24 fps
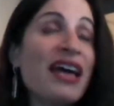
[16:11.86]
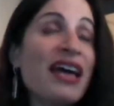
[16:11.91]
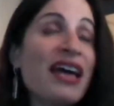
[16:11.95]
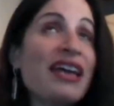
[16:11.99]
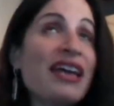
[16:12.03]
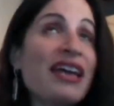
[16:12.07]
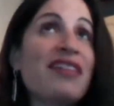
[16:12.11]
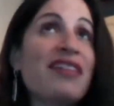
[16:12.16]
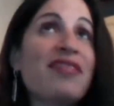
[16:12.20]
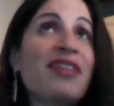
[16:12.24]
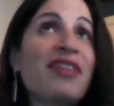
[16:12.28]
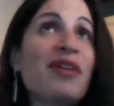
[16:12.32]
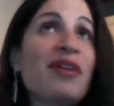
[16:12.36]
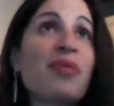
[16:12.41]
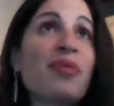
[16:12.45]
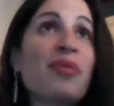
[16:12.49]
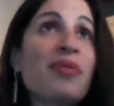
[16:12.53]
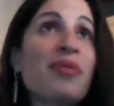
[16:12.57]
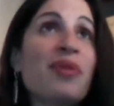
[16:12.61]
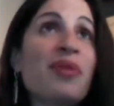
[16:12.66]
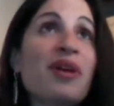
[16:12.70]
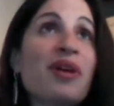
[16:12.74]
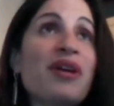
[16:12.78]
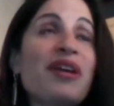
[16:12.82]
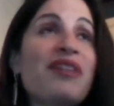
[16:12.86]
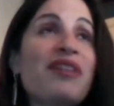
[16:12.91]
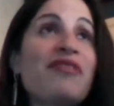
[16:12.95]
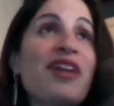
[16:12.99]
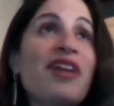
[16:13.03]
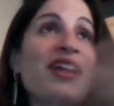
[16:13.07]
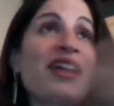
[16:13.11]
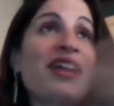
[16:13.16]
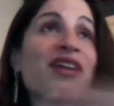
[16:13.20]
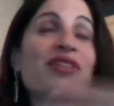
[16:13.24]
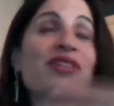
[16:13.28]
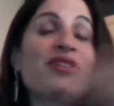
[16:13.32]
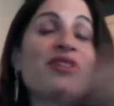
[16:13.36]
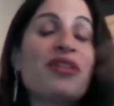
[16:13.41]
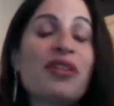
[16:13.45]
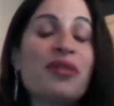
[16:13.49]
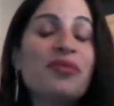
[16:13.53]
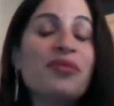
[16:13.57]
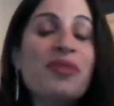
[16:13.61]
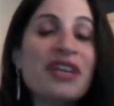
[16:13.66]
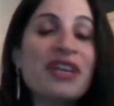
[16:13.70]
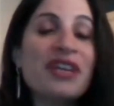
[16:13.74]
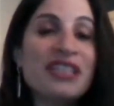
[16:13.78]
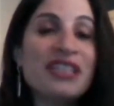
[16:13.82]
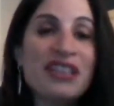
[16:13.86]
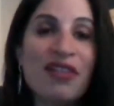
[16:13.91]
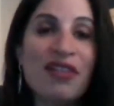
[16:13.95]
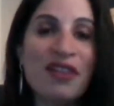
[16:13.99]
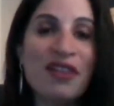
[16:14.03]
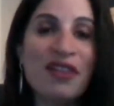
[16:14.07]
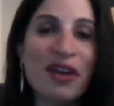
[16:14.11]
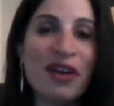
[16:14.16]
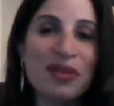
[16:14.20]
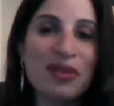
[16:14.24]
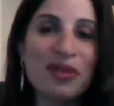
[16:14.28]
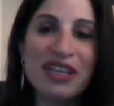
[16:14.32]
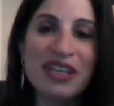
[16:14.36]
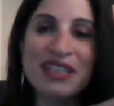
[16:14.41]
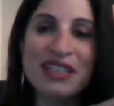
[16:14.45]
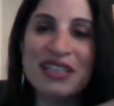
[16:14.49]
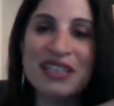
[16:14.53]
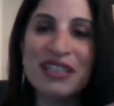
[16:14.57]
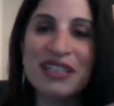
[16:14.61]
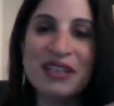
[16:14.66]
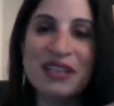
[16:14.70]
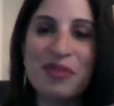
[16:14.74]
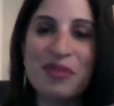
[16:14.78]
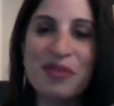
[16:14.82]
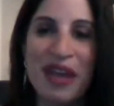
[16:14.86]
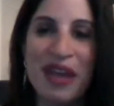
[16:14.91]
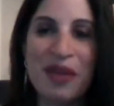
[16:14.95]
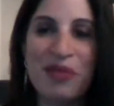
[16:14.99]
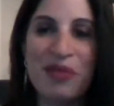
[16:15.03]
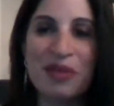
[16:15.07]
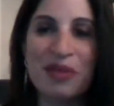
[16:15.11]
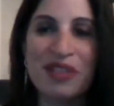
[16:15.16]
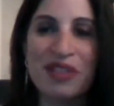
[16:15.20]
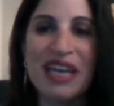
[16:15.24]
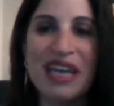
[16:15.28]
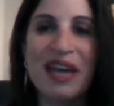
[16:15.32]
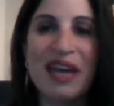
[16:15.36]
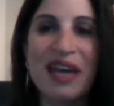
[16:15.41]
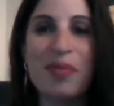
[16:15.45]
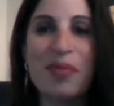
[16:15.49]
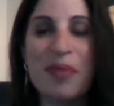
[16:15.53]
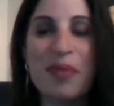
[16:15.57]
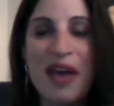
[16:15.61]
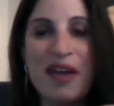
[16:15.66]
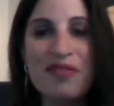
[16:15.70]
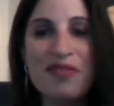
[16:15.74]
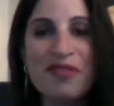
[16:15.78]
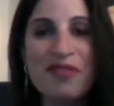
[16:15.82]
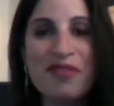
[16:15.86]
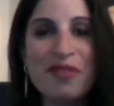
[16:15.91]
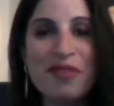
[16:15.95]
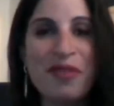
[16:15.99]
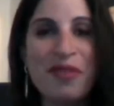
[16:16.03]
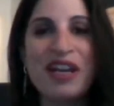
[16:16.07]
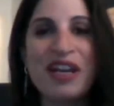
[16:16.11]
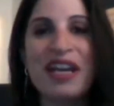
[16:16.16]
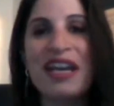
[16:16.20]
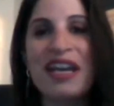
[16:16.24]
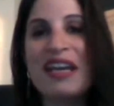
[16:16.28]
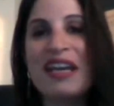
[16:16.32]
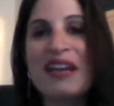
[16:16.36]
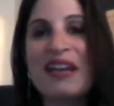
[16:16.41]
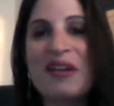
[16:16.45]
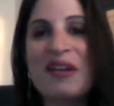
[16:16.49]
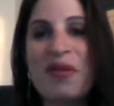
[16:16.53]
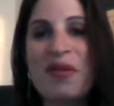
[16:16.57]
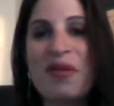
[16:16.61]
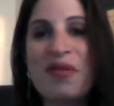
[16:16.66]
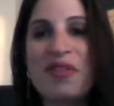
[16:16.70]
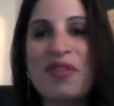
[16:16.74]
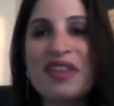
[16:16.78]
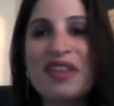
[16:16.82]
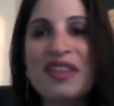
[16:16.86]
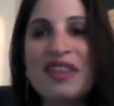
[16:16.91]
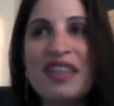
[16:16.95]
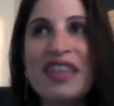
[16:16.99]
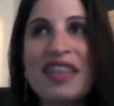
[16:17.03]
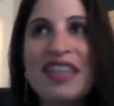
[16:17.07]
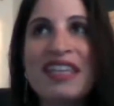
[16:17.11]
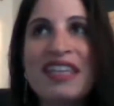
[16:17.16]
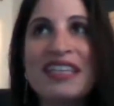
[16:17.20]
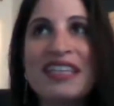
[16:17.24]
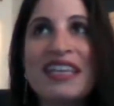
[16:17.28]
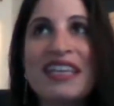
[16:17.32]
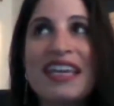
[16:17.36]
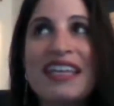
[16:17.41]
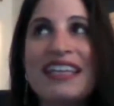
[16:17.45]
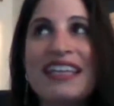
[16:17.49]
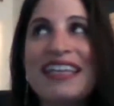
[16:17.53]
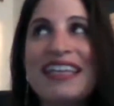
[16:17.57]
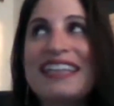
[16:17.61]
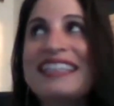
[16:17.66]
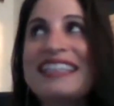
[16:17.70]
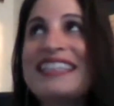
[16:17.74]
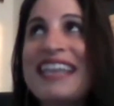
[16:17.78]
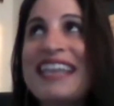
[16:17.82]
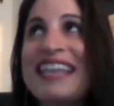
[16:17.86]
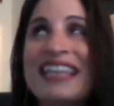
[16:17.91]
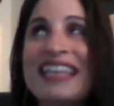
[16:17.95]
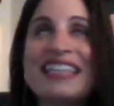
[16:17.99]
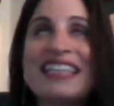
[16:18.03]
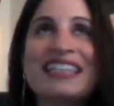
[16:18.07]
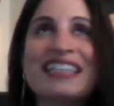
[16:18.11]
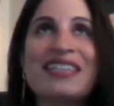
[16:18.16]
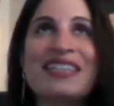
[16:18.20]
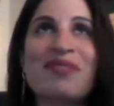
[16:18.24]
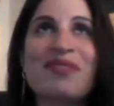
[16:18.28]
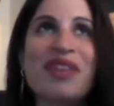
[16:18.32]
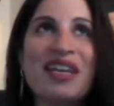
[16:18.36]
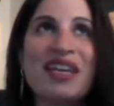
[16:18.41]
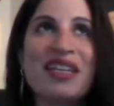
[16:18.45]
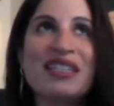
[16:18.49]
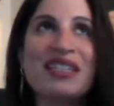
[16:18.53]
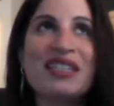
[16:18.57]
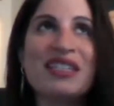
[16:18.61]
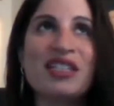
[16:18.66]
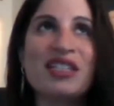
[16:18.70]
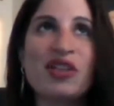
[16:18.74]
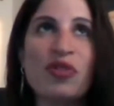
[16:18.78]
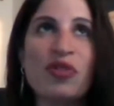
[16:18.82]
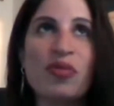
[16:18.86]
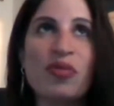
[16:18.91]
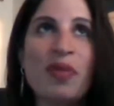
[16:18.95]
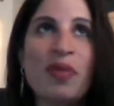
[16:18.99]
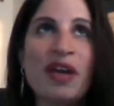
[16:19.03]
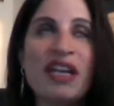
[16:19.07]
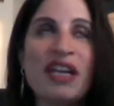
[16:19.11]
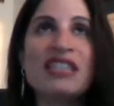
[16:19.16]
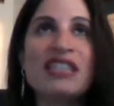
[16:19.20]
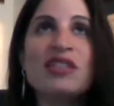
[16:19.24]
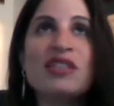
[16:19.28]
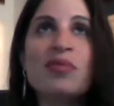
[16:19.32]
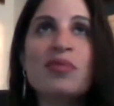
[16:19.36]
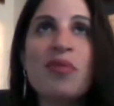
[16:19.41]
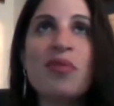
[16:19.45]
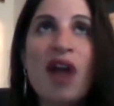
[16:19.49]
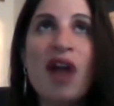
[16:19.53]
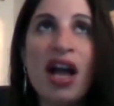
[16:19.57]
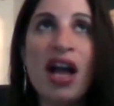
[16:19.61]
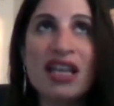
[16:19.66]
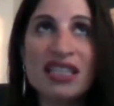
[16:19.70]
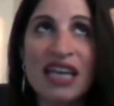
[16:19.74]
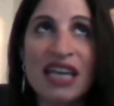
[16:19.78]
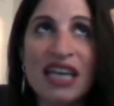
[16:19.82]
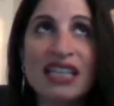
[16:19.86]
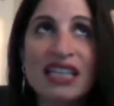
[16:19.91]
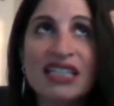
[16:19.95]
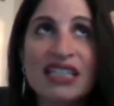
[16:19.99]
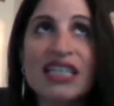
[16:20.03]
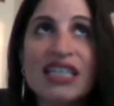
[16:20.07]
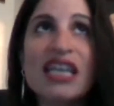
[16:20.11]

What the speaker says: if I could clone myself, I would easily be able to help everybody. You know, the day that something is due. But it's a process.